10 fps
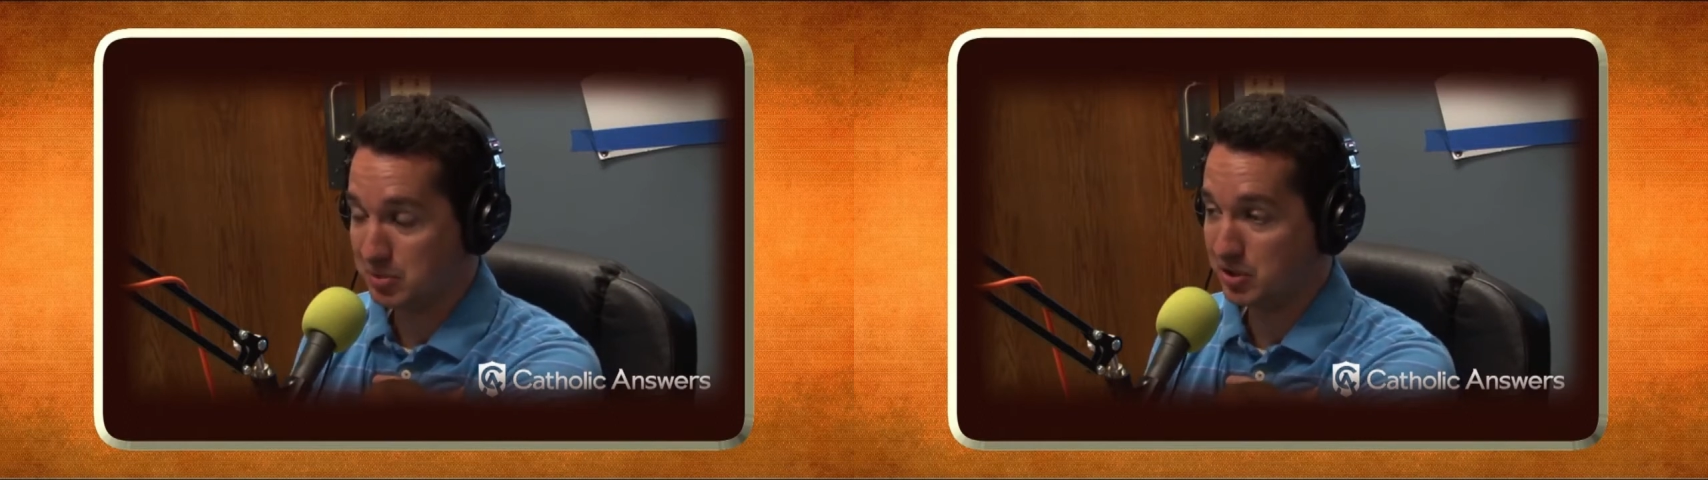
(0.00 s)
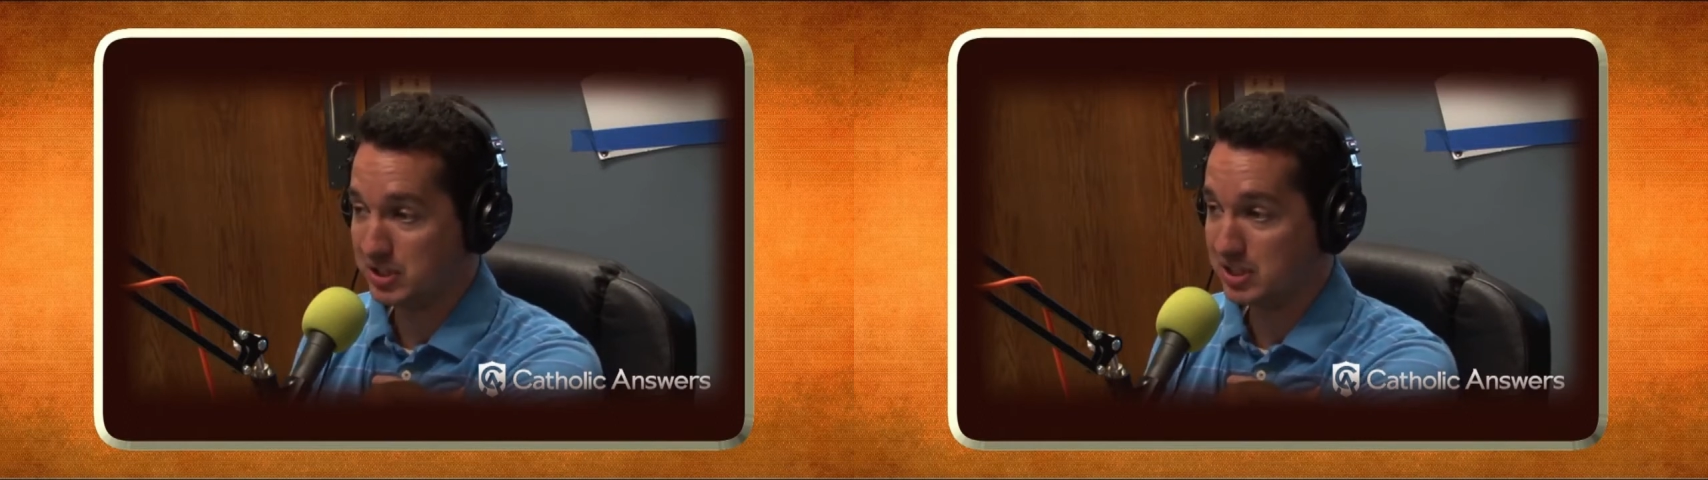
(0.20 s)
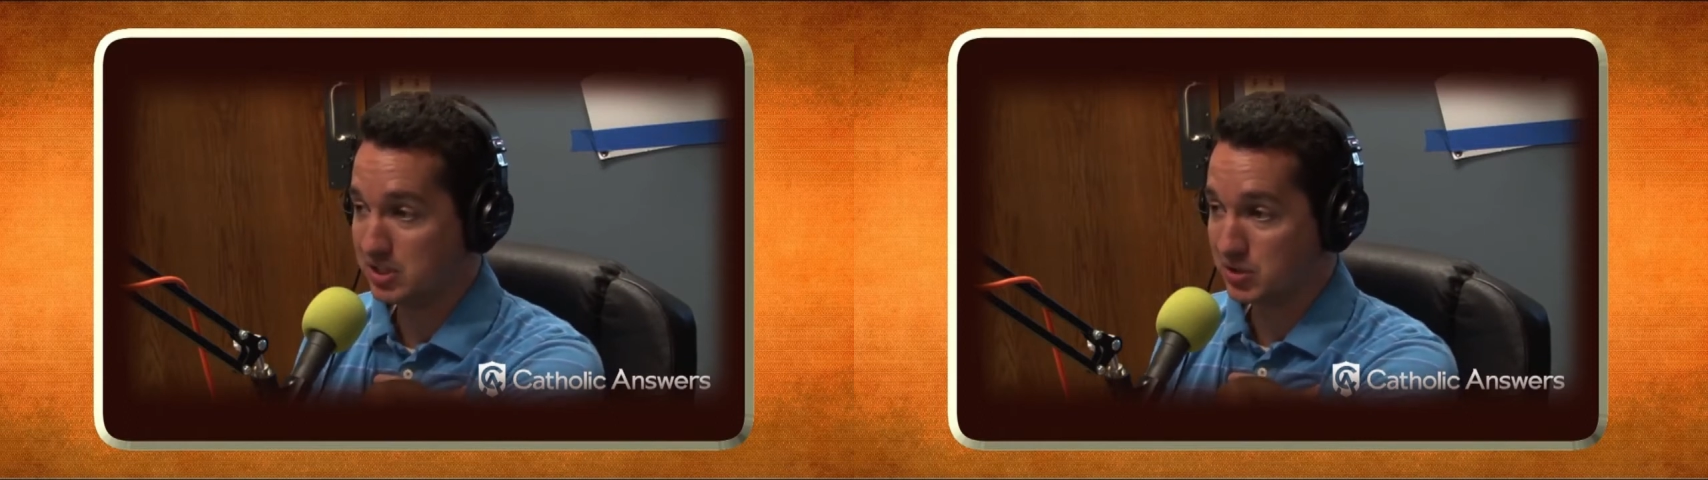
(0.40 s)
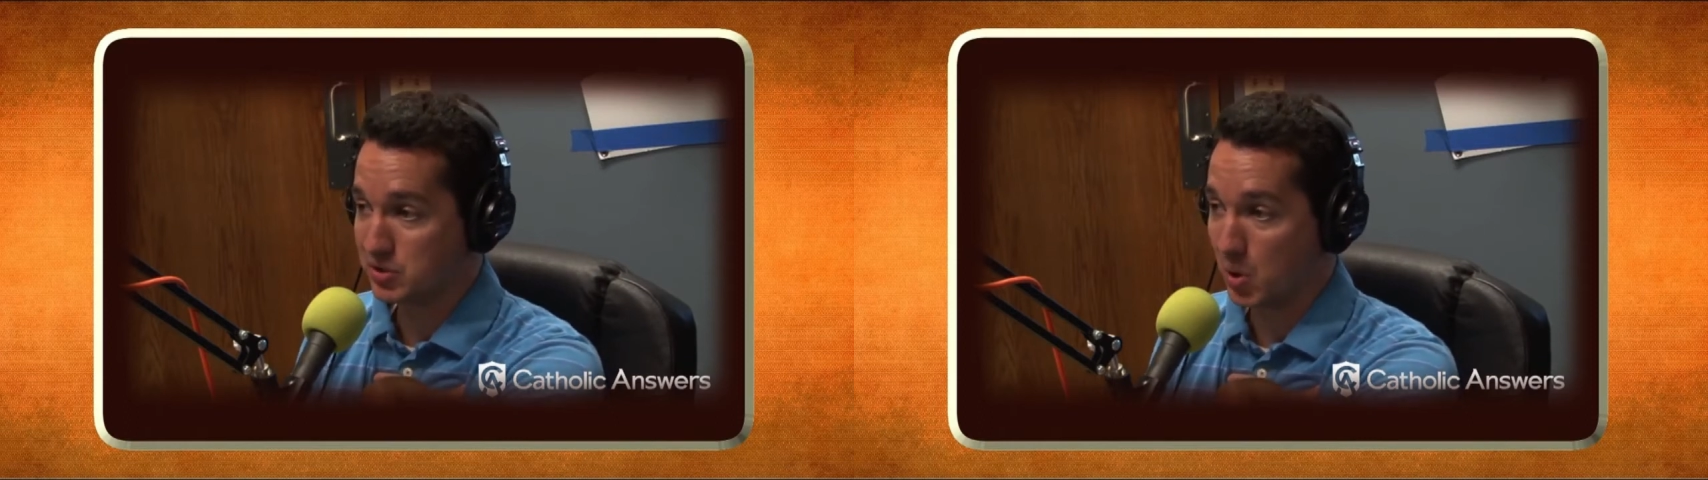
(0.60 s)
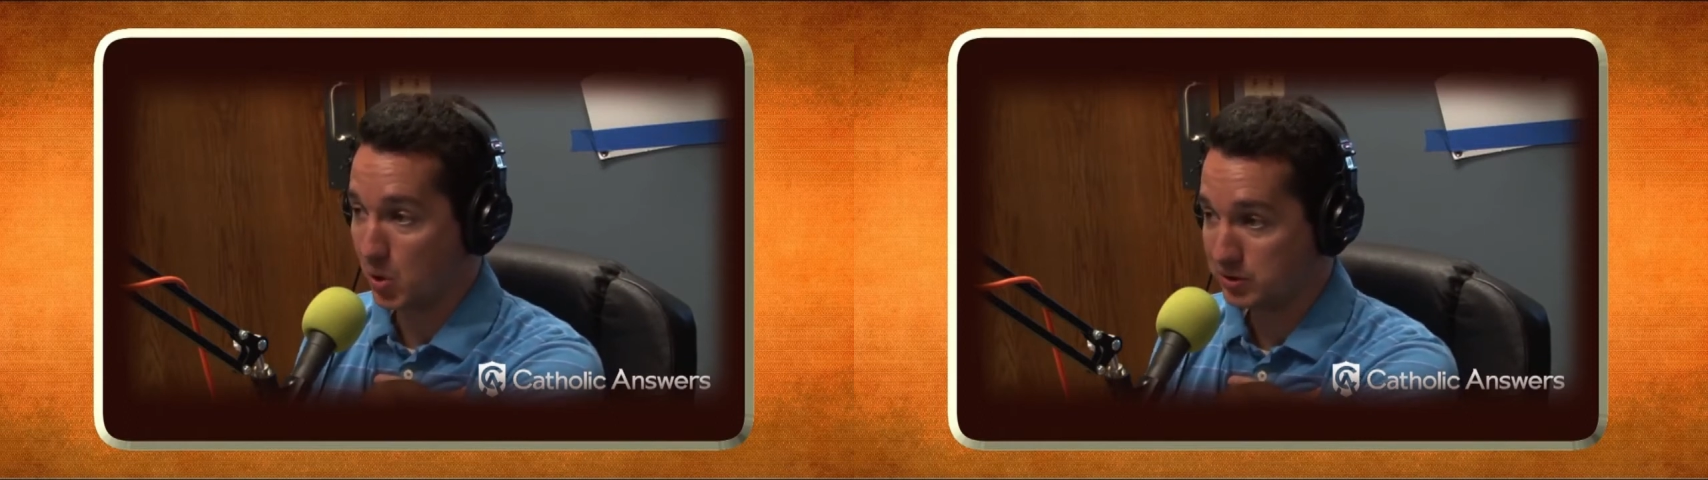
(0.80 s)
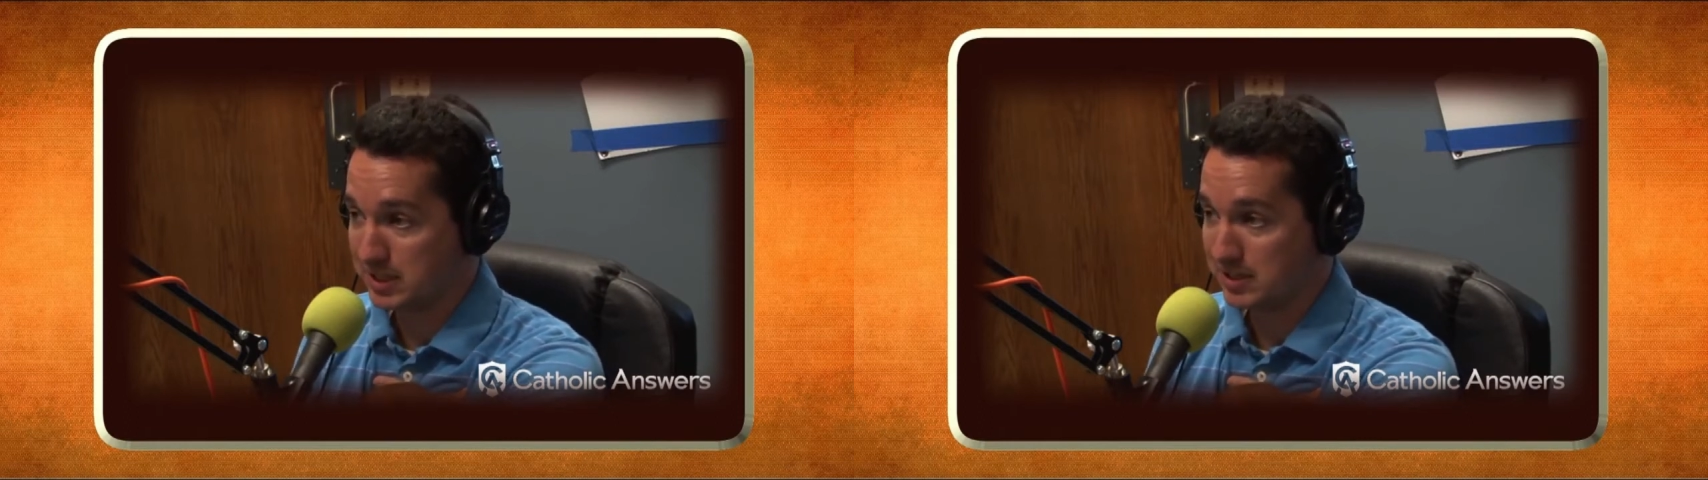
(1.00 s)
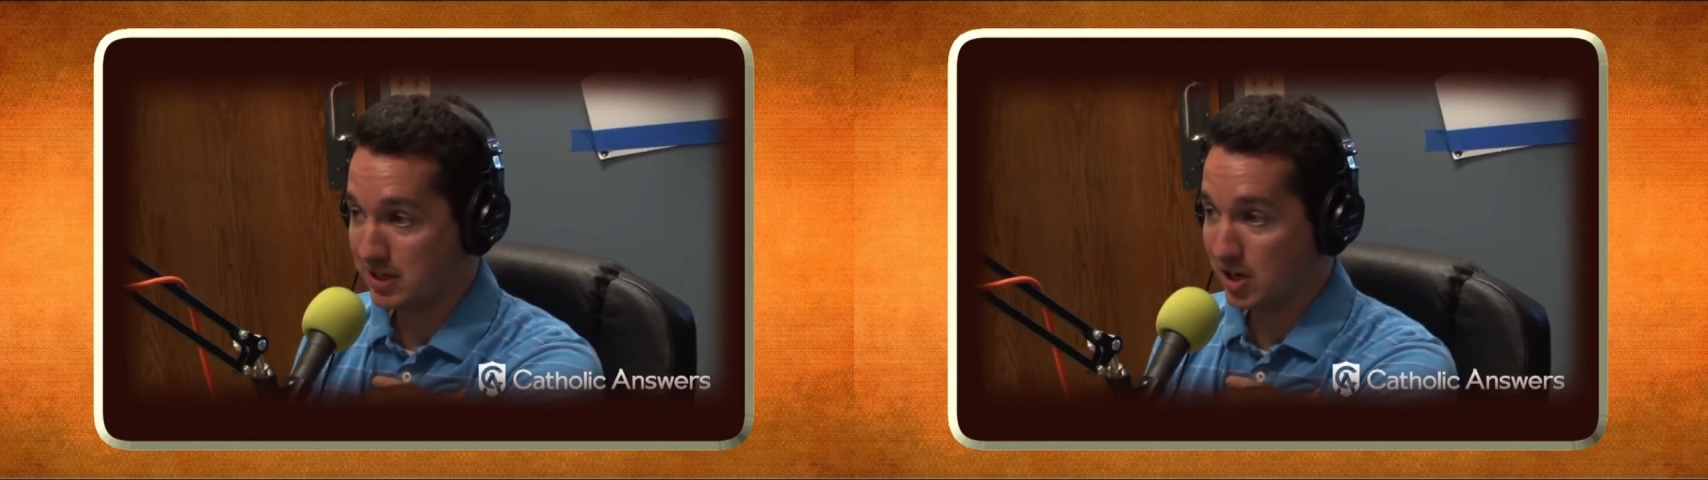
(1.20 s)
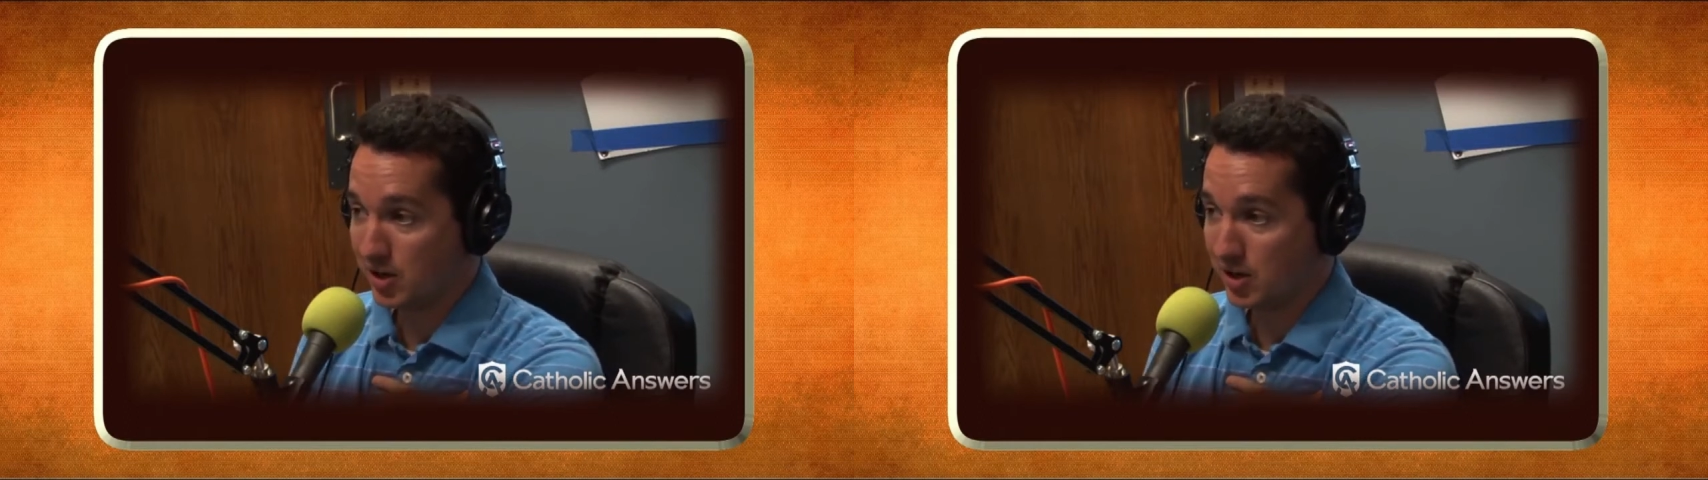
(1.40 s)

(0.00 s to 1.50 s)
billion years old, the